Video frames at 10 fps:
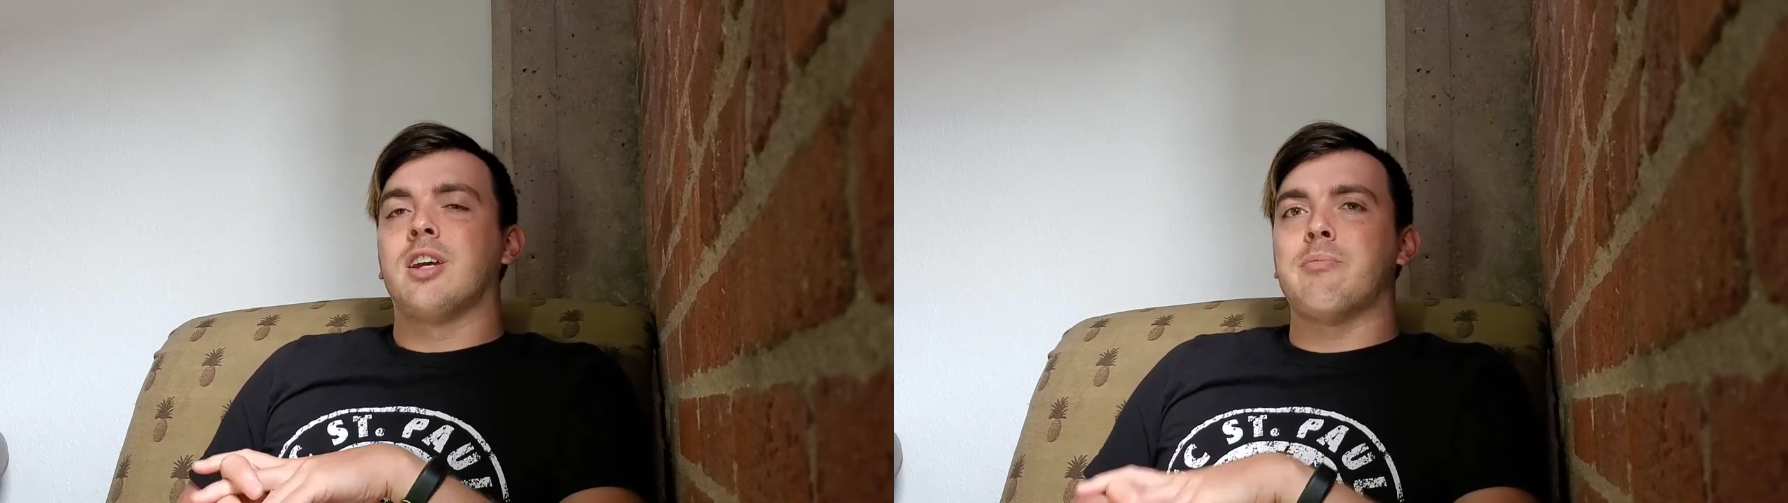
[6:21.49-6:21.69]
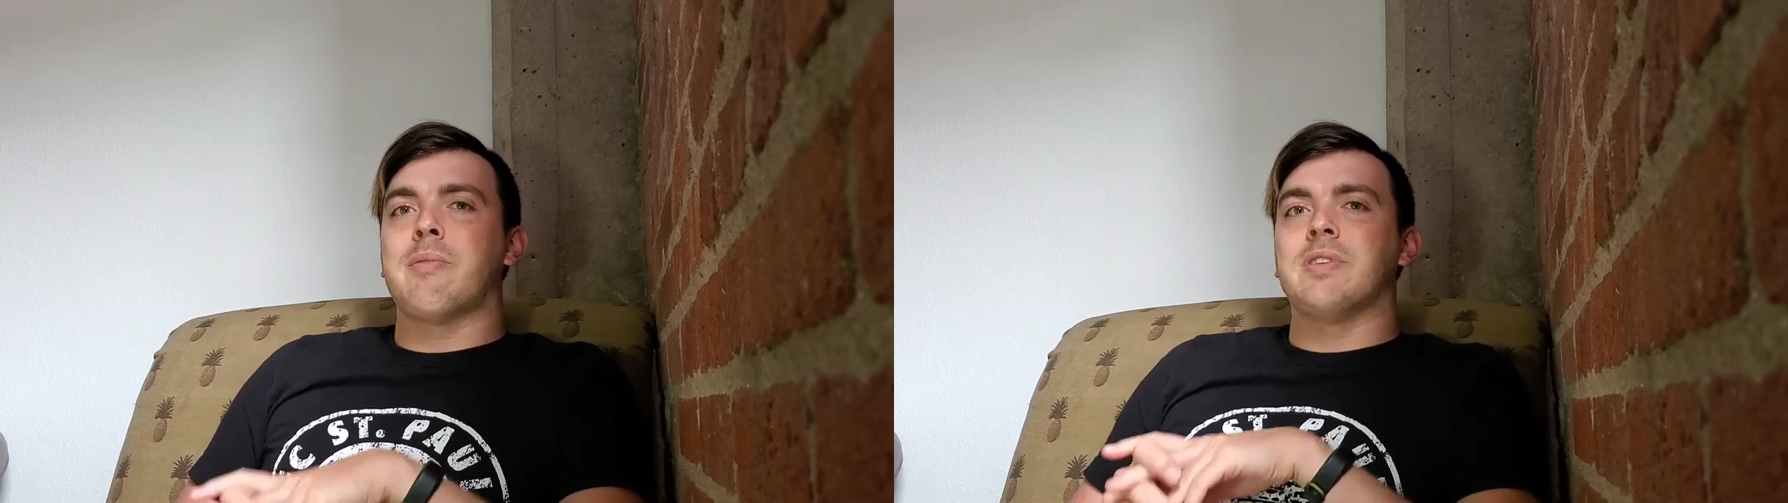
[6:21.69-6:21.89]

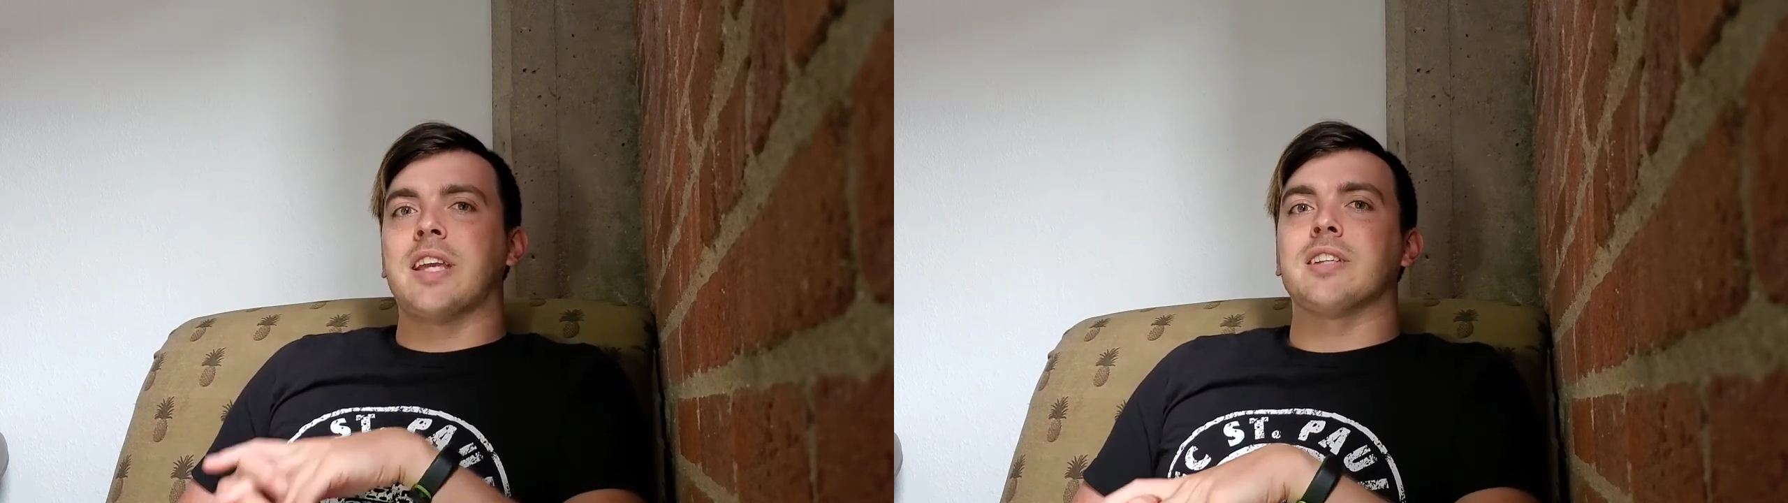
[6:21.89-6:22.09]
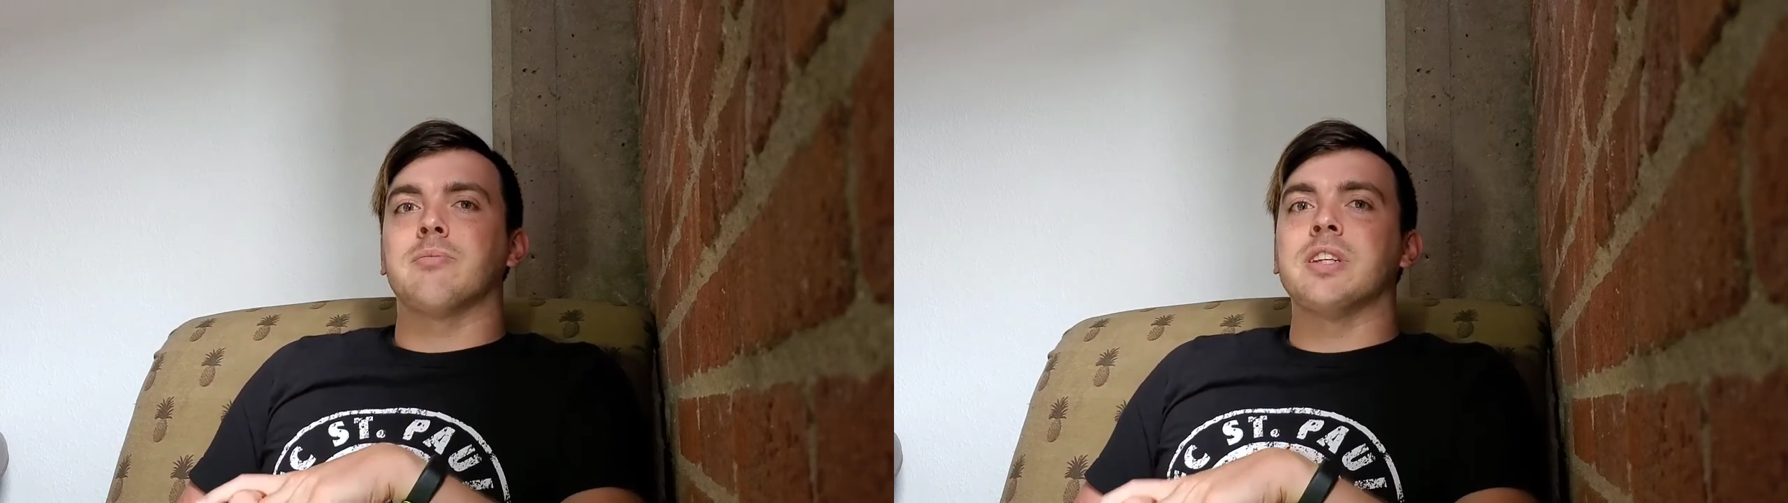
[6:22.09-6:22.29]
and maybe
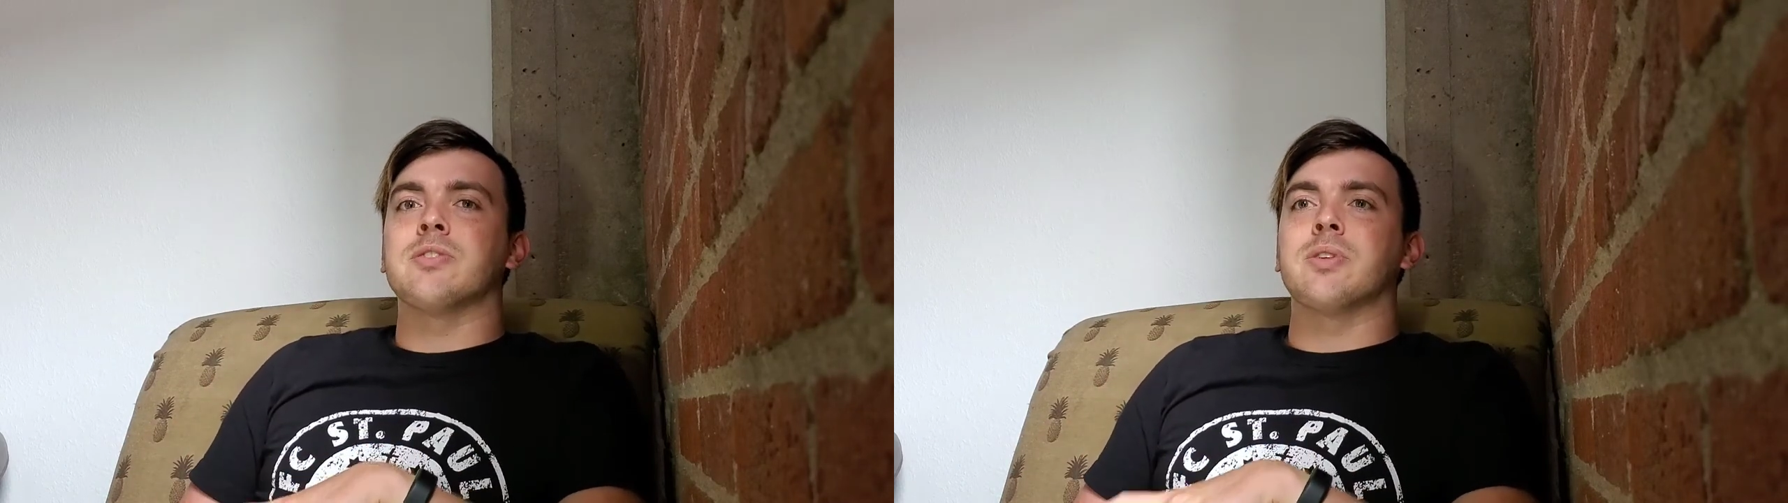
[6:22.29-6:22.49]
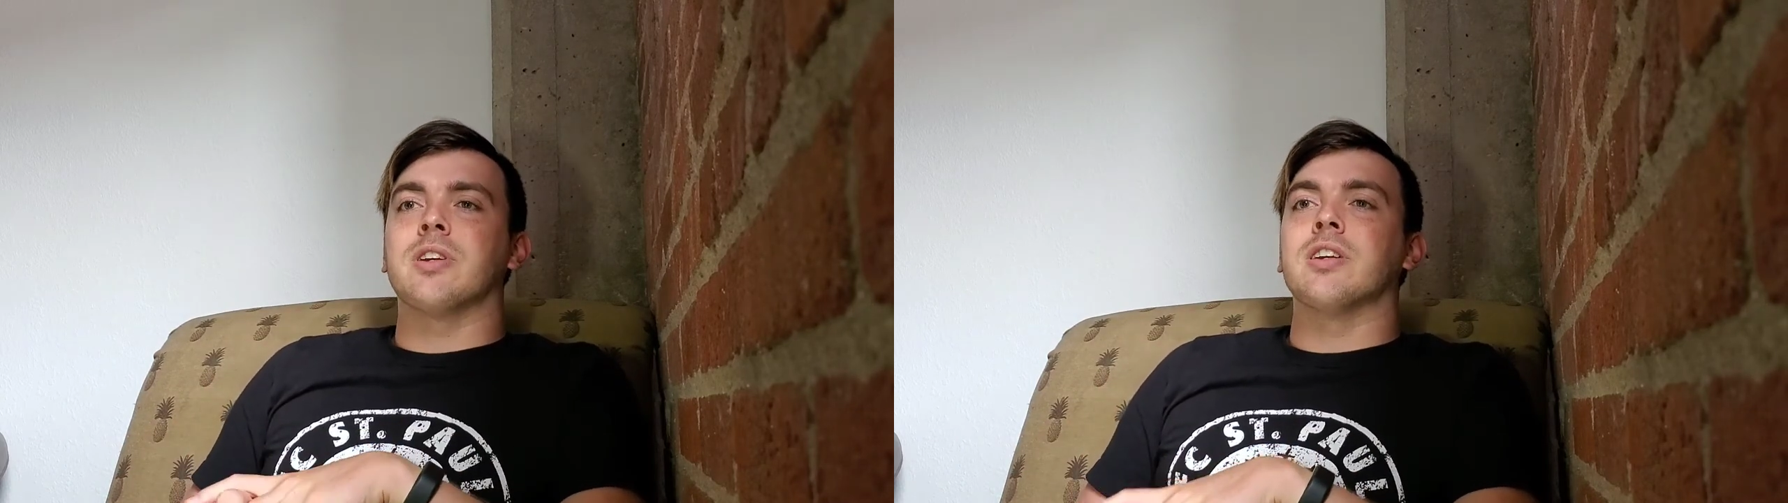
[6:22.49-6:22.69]
take some
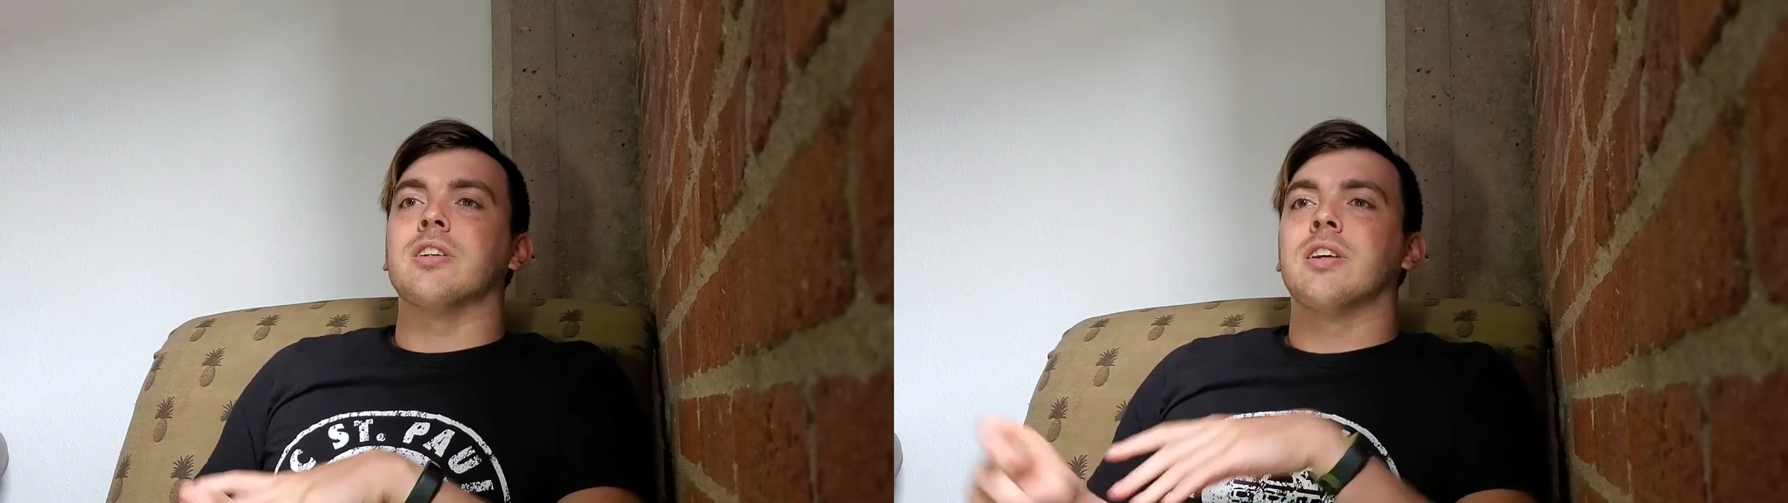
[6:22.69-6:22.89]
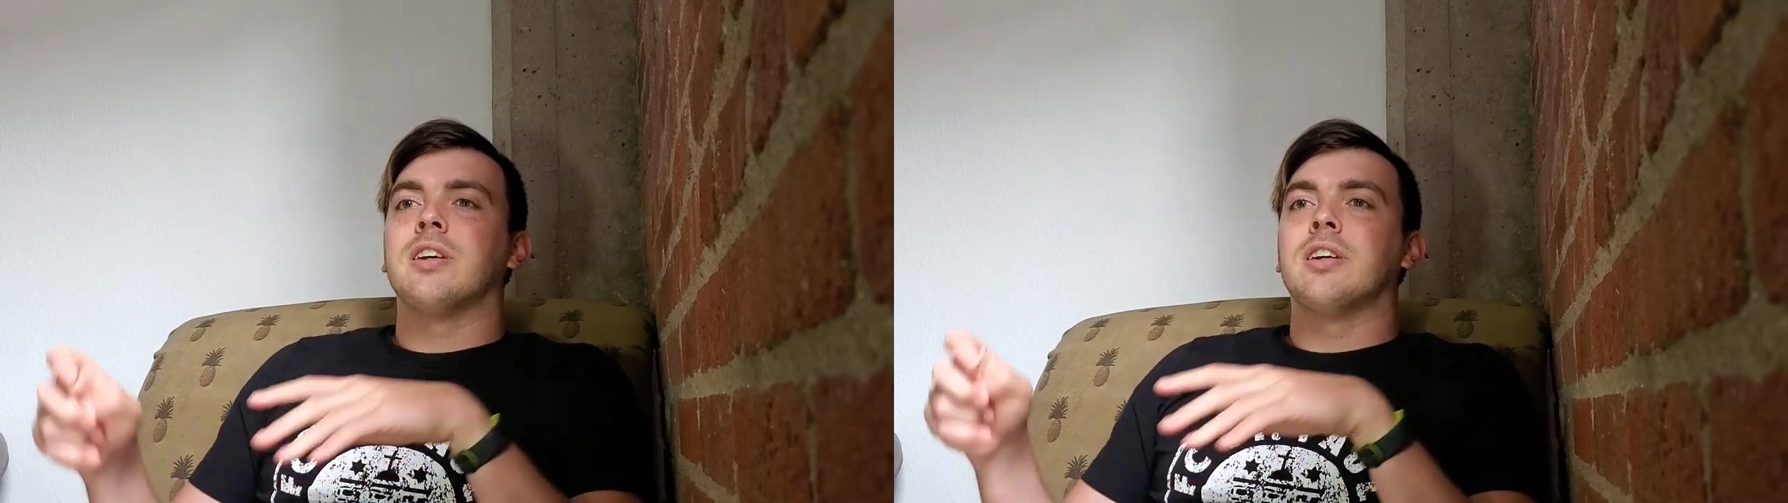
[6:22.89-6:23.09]
things we learned